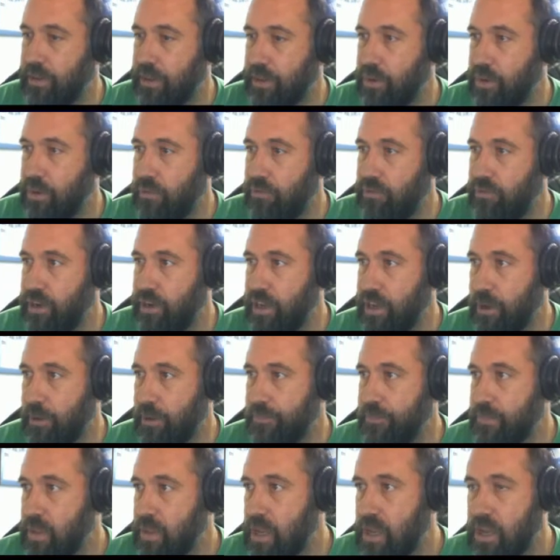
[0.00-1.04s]
over here.
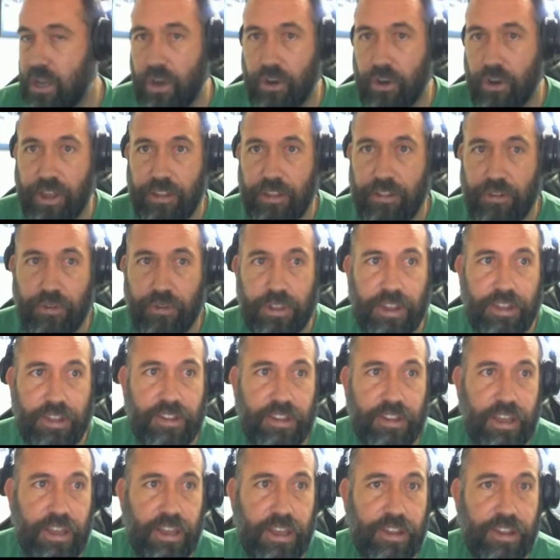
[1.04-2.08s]
Okay, so this
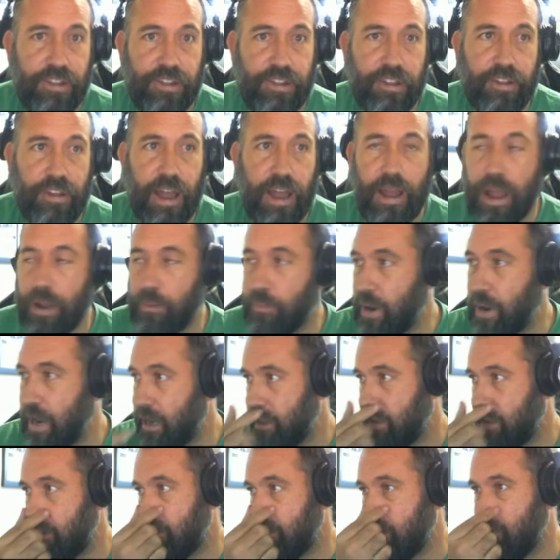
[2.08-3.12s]
is, I ran
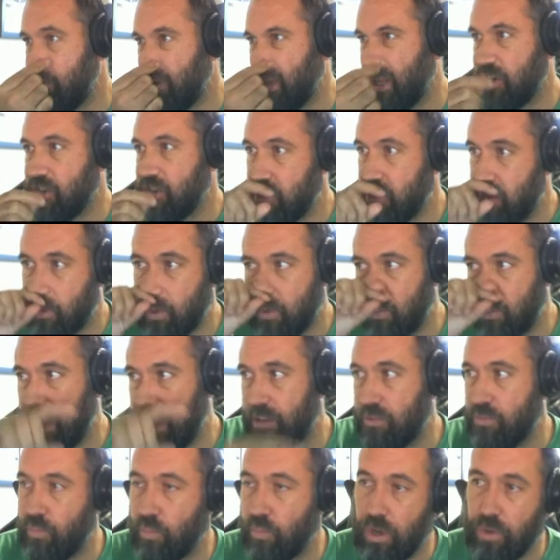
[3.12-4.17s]
the simulation 2 ways.
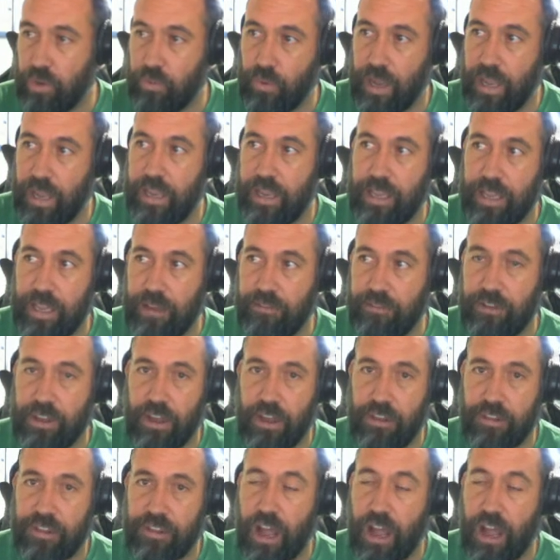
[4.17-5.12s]
One way giving us the